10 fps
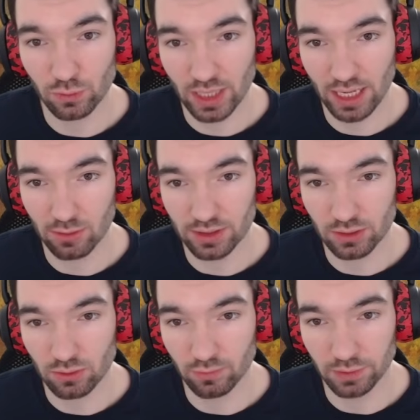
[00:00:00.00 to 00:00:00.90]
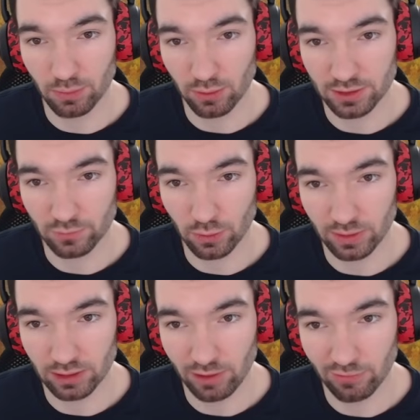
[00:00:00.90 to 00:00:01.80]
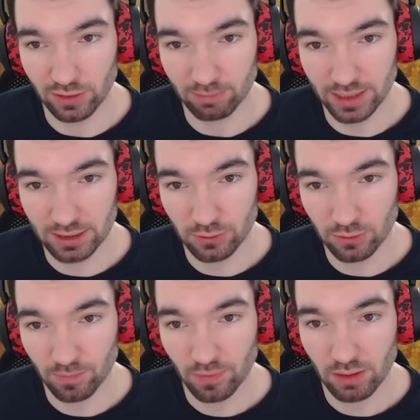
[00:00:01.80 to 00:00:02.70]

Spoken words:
you can also go with Bowls of Orient Truffle and Meat Stew,